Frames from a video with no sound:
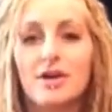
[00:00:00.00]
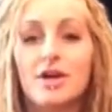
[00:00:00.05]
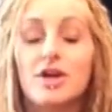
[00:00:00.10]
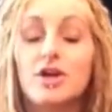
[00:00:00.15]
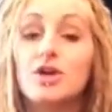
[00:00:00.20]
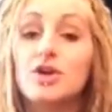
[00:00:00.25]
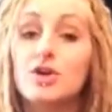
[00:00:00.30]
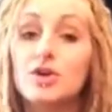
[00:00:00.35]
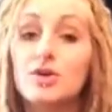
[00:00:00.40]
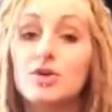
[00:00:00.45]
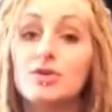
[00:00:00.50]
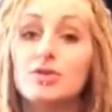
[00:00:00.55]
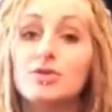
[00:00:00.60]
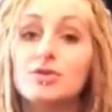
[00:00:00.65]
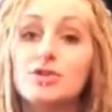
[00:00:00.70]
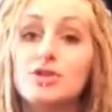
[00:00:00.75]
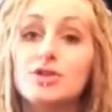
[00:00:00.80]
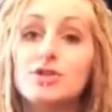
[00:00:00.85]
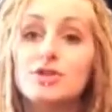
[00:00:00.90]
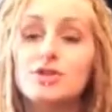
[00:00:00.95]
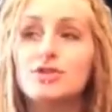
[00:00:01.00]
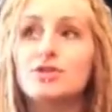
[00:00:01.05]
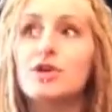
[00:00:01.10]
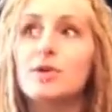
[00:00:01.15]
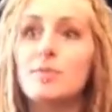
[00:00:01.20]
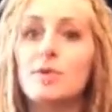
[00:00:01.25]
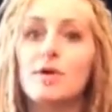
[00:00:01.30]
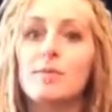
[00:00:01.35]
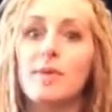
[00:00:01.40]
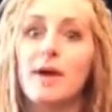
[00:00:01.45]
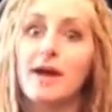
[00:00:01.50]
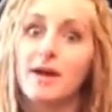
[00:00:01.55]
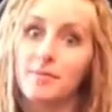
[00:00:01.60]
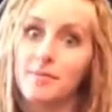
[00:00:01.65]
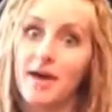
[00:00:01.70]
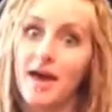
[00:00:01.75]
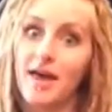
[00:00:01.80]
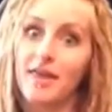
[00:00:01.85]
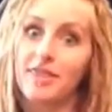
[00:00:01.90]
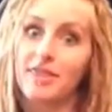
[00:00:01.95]
Huge, super big
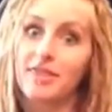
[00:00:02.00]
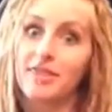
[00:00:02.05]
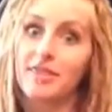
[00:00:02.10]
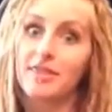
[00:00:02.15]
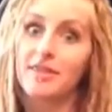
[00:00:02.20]
myth.